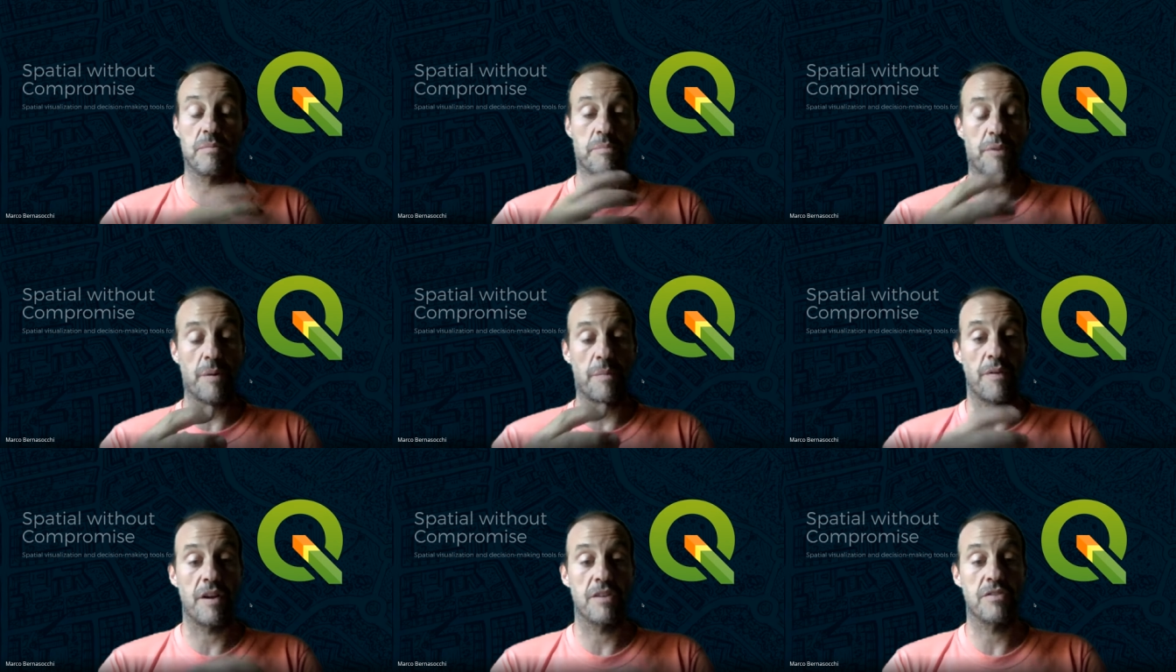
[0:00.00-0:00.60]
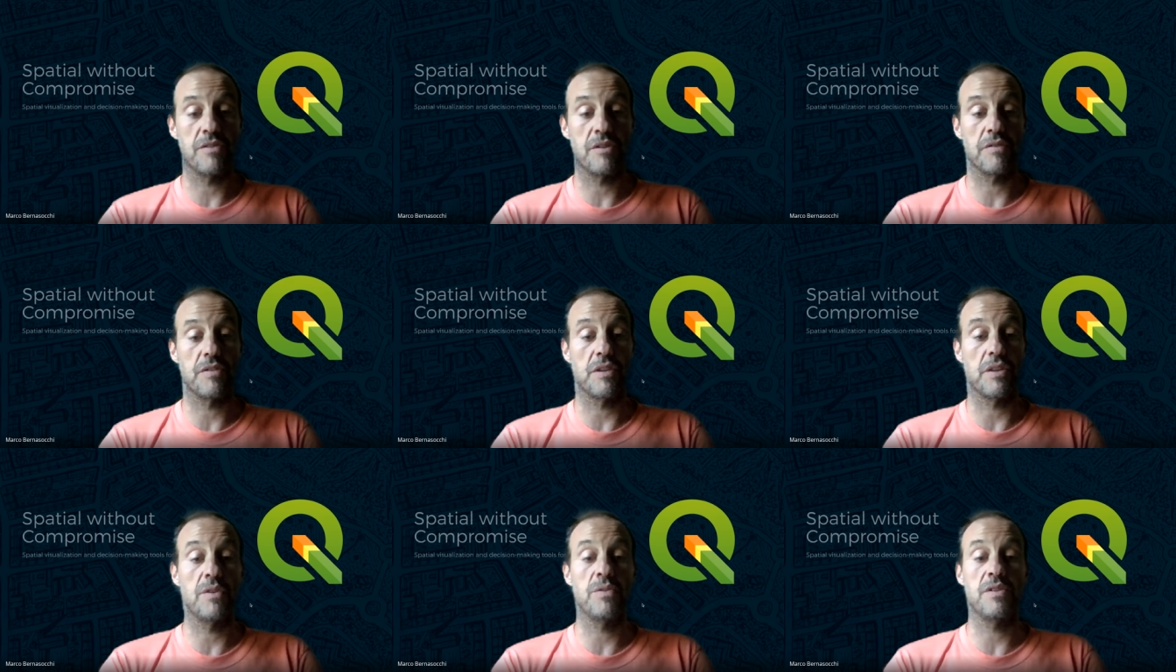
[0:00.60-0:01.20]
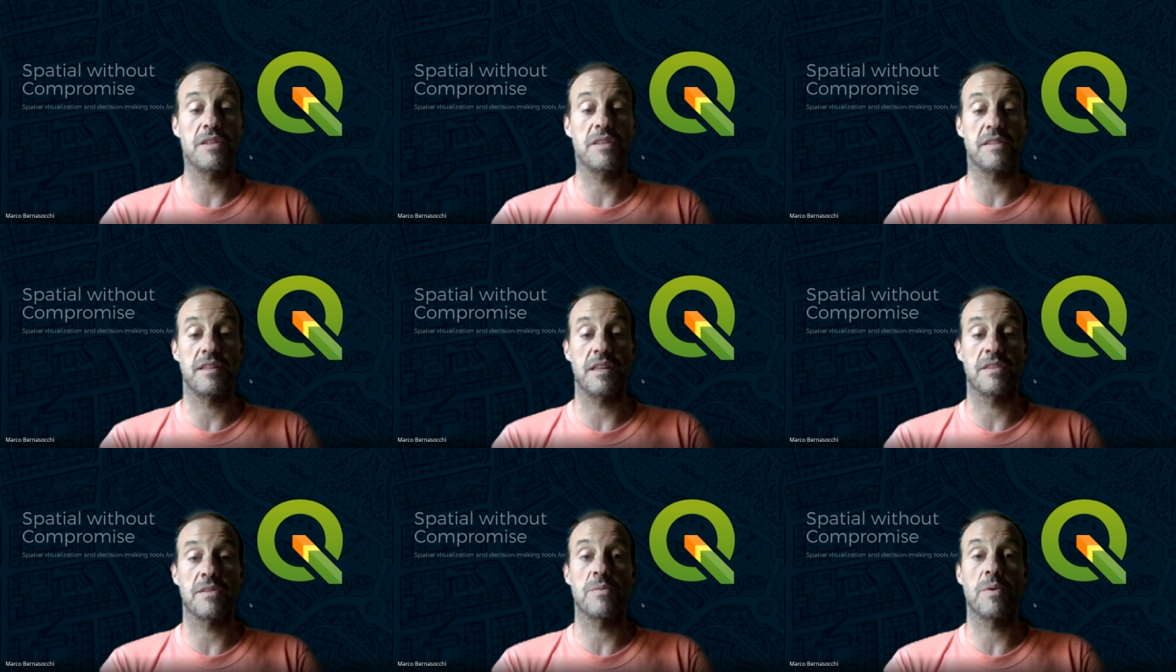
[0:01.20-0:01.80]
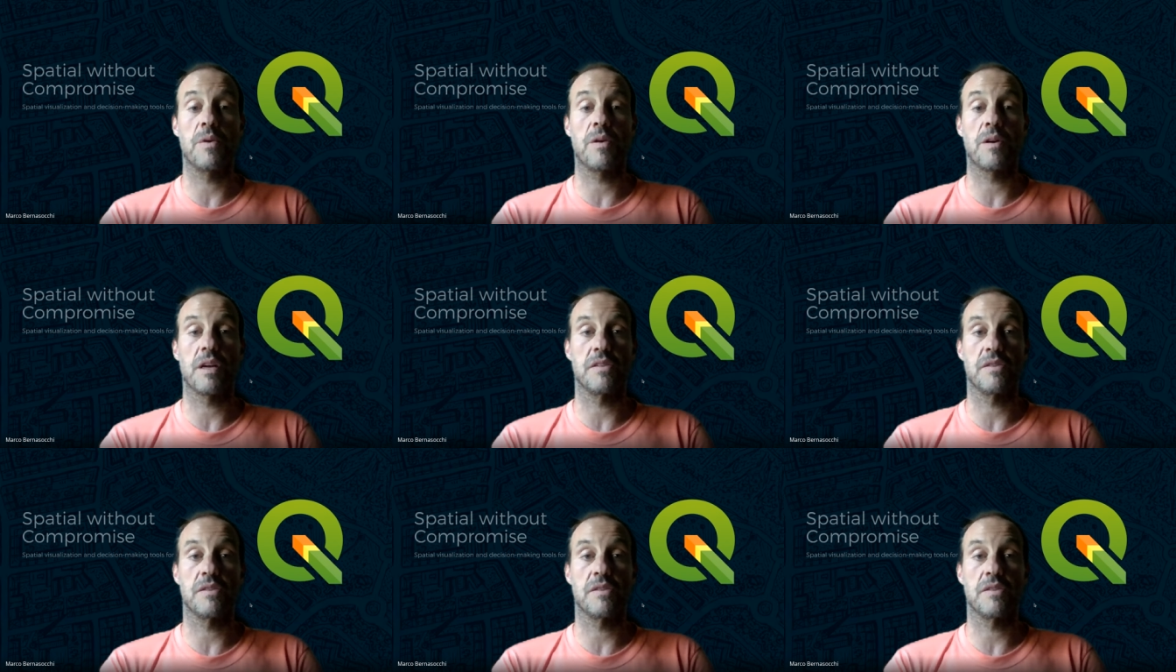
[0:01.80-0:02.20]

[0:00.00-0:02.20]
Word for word: preparation of the Qt6 work